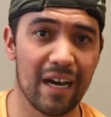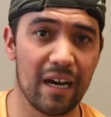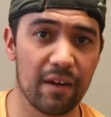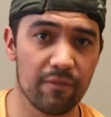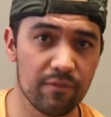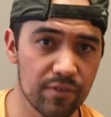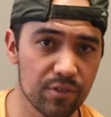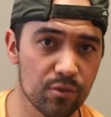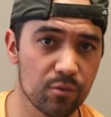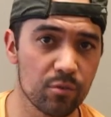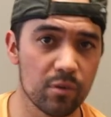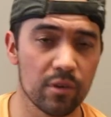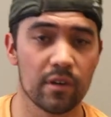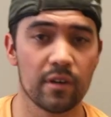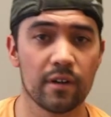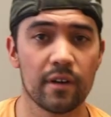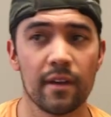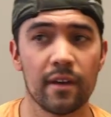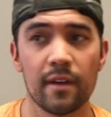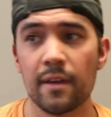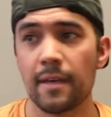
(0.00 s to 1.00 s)

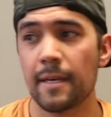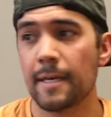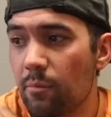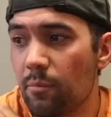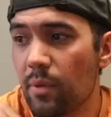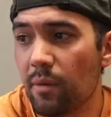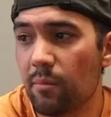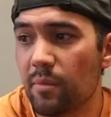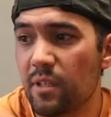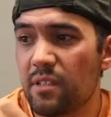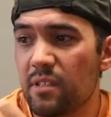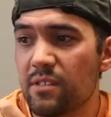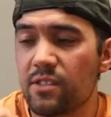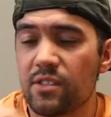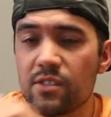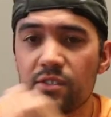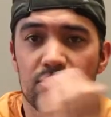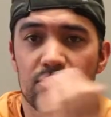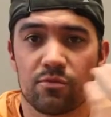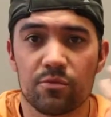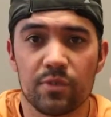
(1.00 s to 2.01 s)
afterward. But, but this
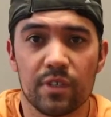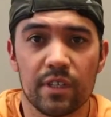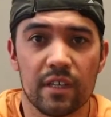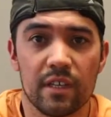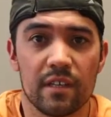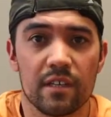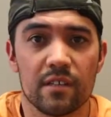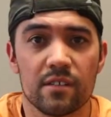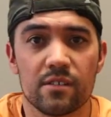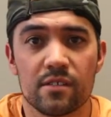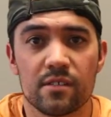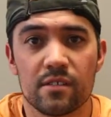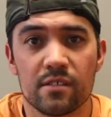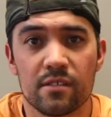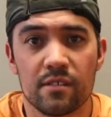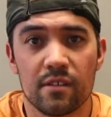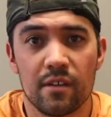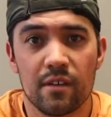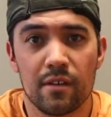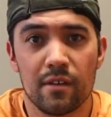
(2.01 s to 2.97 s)
is really his